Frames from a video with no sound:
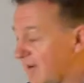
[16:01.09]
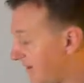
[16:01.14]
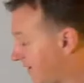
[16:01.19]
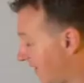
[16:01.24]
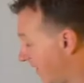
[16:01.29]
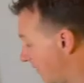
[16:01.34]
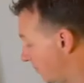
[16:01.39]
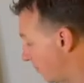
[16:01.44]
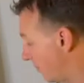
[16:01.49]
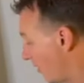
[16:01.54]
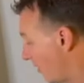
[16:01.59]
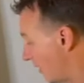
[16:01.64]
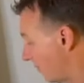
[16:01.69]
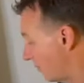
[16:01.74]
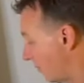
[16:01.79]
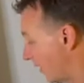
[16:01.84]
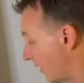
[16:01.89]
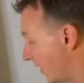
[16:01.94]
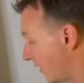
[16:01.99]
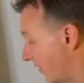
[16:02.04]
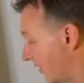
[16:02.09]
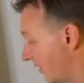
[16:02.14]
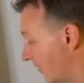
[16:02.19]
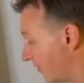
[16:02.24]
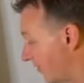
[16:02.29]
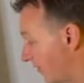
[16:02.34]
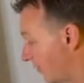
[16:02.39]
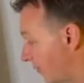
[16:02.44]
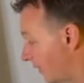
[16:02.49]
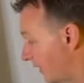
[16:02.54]
it might be the
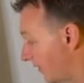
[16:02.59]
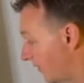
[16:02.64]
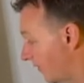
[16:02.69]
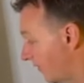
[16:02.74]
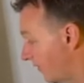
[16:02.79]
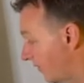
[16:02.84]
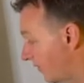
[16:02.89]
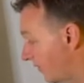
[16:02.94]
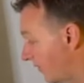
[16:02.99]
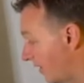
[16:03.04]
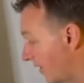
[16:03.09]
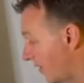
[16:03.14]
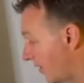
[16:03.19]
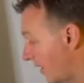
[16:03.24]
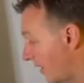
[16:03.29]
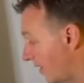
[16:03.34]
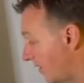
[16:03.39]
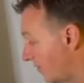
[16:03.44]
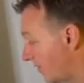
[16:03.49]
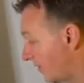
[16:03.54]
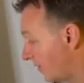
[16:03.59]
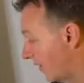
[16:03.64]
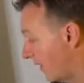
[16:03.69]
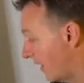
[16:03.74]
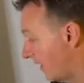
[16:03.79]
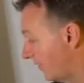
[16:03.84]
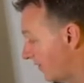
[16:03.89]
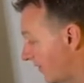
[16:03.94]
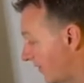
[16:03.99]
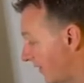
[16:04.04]
issue is,
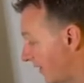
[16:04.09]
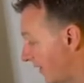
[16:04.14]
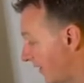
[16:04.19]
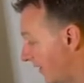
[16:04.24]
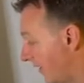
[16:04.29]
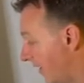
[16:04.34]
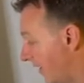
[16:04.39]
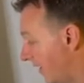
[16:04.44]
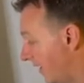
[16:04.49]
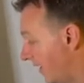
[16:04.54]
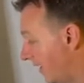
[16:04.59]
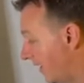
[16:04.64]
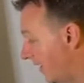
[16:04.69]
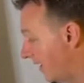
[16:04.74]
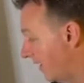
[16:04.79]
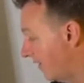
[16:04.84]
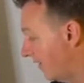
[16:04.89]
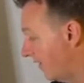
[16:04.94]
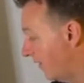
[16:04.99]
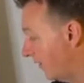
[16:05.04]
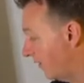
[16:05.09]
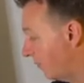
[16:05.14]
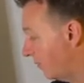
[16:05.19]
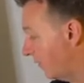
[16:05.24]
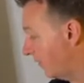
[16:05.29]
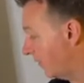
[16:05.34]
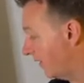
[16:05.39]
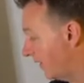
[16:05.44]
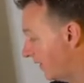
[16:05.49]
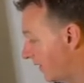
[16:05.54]
overgrazing in this
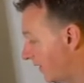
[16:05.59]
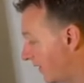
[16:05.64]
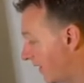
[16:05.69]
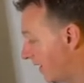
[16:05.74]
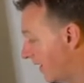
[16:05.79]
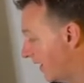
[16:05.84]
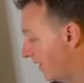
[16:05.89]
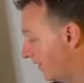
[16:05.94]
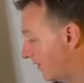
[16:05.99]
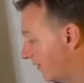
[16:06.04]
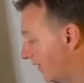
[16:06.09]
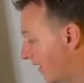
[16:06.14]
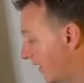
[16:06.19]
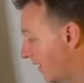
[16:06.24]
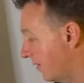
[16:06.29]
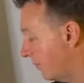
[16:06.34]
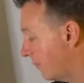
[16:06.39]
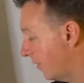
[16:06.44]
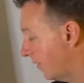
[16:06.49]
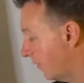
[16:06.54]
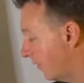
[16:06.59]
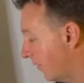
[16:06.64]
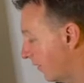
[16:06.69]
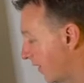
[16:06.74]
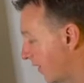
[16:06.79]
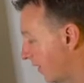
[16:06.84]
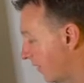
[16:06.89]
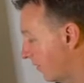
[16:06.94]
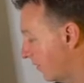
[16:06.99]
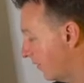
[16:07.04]
particular landscape, and
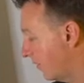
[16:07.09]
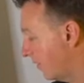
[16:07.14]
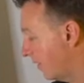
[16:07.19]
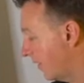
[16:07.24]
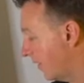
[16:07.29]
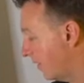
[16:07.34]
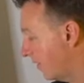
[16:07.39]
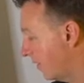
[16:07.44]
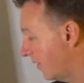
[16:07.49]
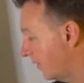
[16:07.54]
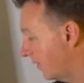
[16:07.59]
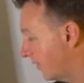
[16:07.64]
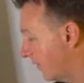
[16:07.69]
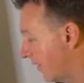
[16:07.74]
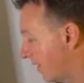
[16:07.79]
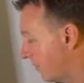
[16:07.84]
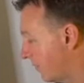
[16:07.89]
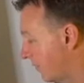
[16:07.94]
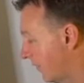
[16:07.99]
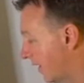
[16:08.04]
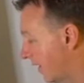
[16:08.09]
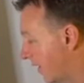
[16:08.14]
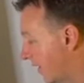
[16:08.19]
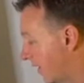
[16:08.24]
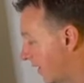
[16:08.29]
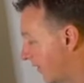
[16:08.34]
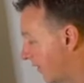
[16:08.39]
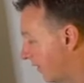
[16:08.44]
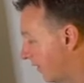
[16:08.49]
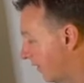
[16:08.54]
so there's
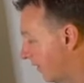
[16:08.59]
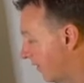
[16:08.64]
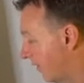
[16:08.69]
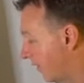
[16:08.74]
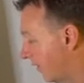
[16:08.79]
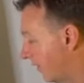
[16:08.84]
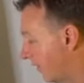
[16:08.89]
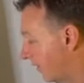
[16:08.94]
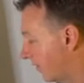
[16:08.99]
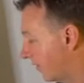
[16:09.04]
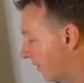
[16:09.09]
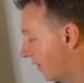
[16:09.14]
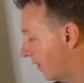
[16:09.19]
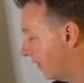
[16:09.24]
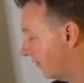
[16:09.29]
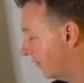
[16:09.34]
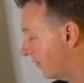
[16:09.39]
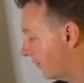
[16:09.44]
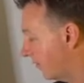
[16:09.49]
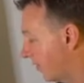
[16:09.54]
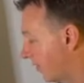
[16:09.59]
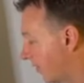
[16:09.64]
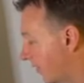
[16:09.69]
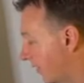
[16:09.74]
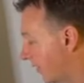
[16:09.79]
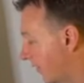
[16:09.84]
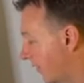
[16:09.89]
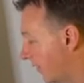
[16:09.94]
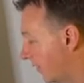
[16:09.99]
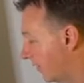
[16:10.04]
this
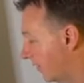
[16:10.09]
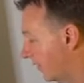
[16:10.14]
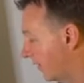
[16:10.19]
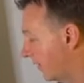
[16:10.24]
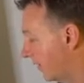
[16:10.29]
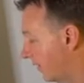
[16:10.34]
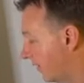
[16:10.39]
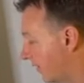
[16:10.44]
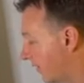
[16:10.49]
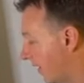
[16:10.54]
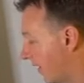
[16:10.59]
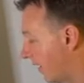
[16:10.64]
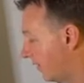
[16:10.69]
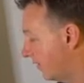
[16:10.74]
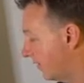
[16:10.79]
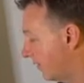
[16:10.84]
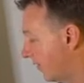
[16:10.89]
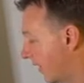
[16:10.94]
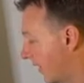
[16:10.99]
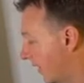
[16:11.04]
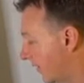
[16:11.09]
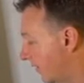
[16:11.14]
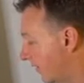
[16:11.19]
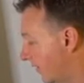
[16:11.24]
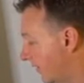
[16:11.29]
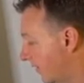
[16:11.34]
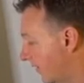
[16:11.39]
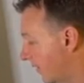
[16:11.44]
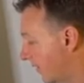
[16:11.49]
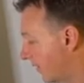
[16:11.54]
livestock is
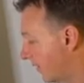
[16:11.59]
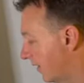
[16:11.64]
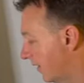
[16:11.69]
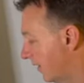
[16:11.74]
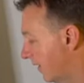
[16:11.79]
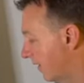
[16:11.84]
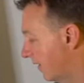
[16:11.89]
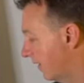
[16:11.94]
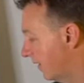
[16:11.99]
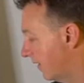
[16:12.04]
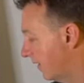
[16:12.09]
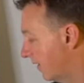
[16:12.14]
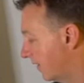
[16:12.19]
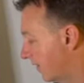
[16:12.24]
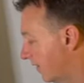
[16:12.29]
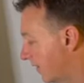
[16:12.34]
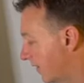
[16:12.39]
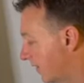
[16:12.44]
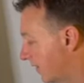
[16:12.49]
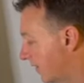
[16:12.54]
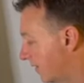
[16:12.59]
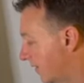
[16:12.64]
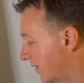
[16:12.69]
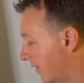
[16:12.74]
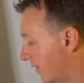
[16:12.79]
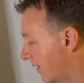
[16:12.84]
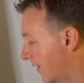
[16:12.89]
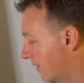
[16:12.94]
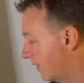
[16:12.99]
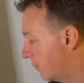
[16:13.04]
overgrazing
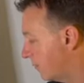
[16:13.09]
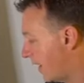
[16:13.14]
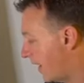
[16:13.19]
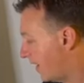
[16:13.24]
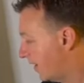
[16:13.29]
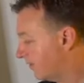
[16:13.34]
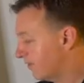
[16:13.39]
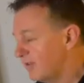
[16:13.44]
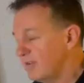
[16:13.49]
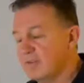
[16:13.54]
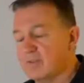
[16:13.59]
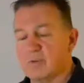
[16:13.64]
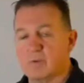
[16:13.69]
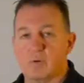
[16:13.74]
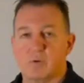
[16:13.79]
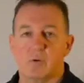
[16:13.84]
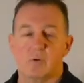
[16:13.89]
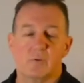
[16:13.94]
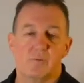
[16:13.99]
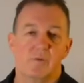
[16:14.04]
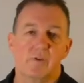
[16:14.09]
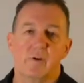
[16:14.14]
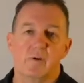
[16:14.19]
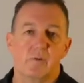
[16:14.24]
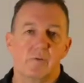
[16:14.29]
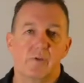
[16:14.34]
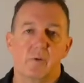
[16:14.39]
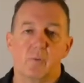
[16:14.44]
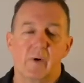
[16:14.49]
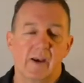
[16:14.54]
the pastures or
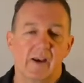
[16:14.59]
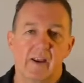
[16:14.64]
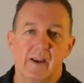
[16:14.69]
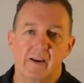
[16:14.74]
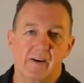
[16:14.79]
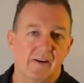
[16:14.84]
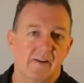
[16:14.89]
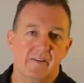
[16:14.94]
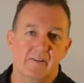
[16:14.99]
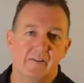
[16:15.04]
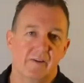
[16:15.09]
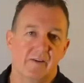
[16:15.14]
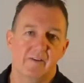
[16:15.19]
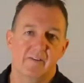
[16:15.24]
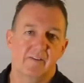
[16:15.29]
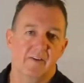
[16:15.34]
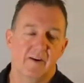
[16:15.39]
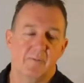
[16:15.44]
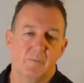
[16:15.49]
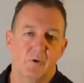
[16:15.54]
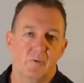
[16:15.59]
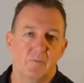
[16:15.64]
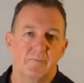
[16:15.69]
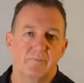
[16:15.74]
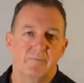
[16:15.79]
the wetland example,